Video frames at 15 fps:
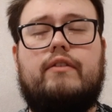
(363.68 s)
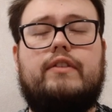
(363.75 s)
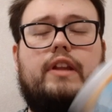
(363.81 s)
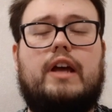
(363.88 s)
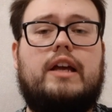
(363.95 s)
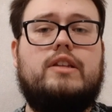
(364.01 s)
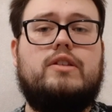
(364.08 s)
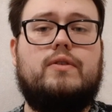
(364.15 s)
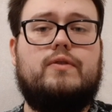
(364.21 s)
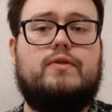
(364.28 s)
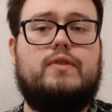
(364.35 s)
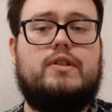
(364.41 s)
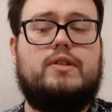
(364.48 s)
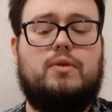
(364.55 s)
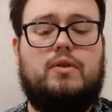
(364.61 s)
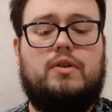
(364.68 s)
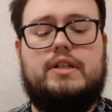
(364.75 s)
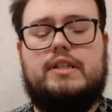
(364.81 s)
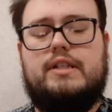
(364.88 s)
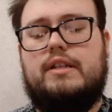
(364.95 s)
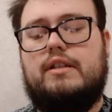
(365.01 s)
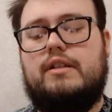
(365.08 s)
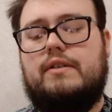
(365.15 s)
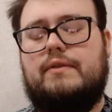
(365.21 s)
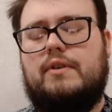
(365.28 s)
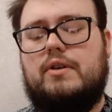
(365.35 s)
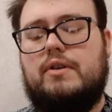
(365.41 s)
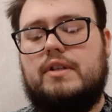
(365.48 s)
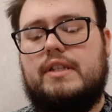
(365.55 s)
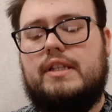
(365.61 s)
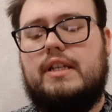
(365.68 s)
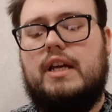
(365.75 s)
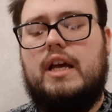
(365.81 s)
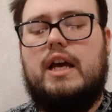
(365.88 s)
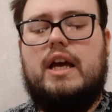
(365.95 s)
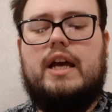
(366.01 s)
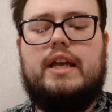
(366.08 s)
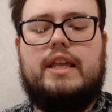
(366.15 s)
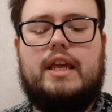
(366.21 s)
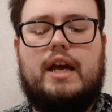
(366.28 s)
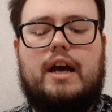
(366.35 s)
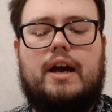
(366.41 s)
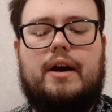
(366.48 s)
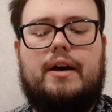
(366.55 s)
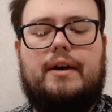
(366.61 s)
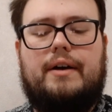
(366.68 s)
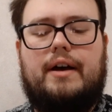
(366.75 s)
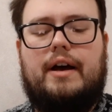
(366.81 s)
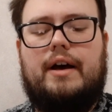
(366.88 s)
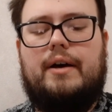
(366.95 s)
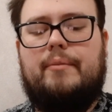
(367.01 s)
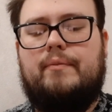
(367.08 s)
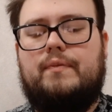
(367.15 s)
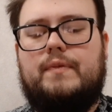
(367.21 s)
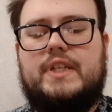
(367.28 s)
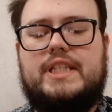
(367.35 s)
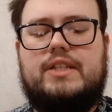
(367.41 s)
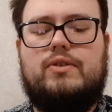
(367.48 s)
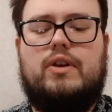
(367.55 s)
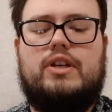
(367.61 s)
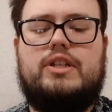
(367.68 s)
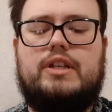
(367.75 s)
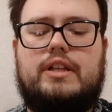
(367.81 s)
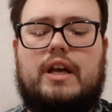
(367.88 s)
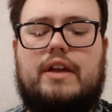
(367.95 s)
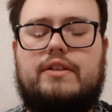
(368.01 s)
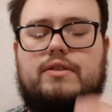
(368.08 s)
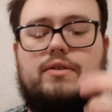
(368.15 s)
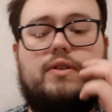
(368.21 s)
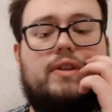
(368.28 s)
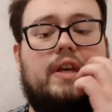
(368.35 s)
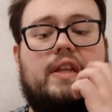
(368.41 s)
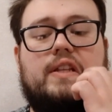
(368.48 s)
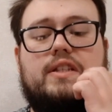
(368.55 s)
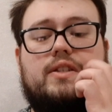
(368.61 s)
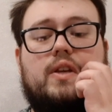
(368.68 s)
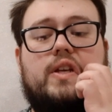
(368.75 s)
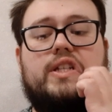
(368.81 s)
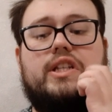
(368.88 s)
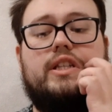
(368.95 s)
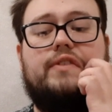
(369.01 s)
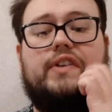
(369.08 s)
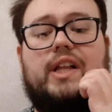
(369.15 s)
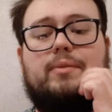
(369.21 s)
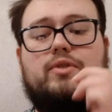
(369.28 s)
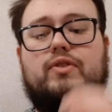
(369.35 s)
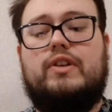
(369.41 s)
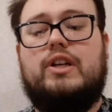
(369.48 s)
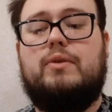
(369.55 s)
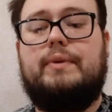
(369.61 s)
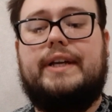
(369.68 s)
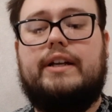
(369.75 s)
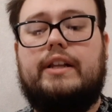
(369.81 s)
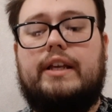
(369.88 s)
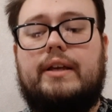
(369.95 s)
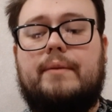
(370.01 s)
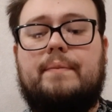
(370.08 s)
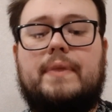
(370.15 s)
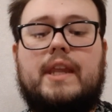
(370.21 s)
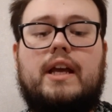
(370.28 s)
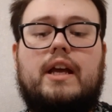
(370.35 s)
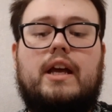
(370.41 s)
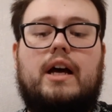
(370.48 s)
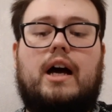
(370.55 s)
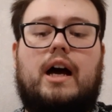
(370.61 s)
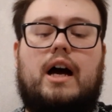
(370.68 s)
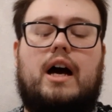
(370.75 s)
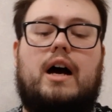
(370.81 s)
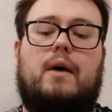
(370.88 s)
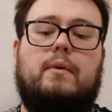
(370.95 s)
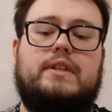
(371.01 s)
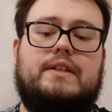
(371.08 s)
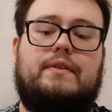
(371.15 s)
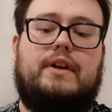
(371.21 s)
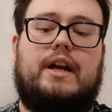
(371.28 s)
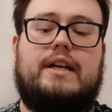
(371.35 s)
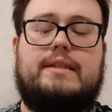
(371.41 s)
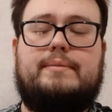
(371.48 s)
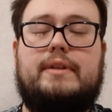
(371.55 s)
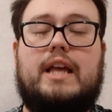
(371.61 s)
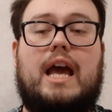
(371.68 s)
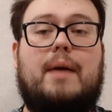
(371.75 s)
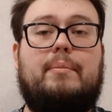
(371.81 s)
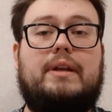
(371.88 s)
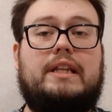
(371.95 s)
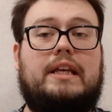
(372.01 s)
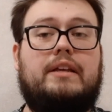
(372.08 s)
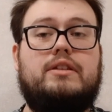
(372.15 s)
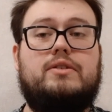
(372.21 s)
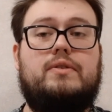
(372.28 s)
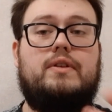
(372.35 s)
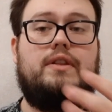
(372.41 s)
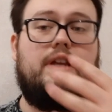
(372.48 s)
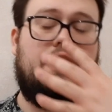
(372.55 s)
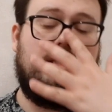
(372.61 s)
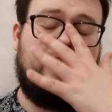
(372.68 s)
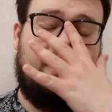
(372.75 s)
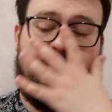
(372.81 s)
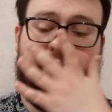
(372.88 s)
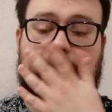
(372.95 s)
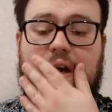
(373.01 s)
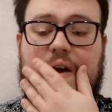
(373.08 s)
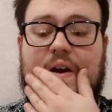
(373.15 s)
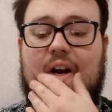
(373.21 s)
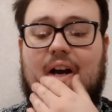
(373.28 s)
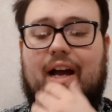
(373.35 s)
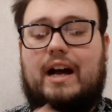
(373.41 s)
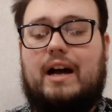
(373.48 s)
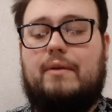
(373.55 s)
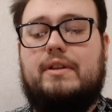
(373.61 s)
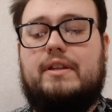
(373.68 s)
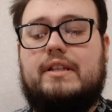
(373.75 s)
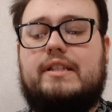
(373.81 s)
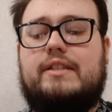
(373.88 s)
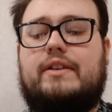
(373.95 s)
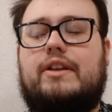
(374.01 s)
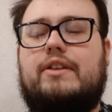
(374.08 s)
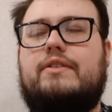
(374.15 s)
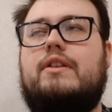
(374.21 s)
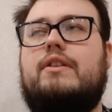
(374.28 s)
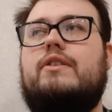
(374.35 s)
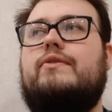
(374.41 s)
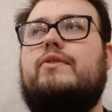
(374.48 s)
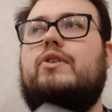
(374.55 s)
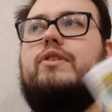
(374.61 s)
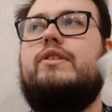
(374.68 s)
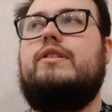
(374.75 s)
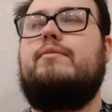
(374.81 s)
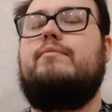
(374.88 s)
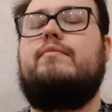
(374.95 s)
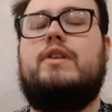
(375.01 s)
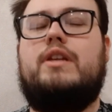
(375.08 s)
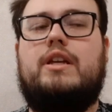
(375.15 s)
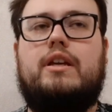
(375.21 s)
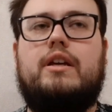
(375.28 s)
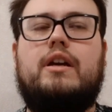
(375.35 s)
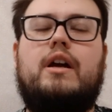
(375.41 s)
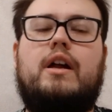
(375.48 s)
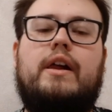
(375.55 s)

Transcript: Knight of Swords in reverse. Yeah, the situation, I do think the situation developed really quickly. Whatever has been happening during that time there, with the strength in reverse, to me,